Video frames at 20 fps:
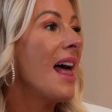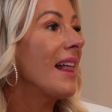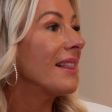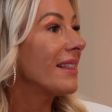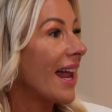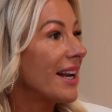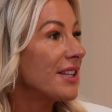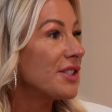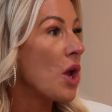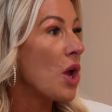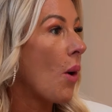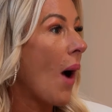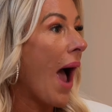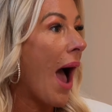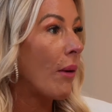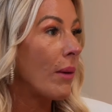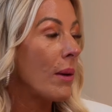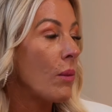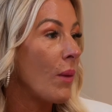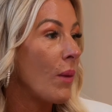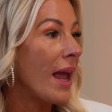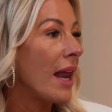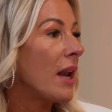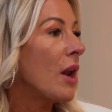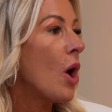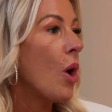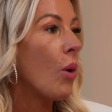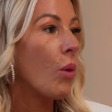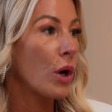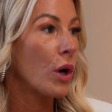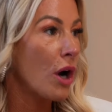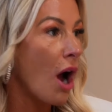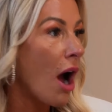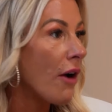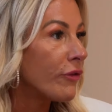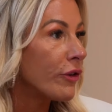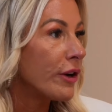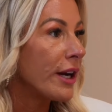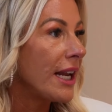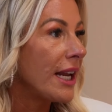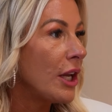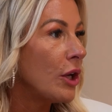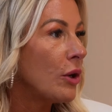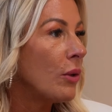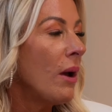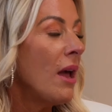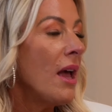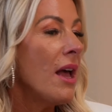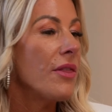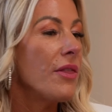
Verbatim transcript: Let us know how it went. We're covering you.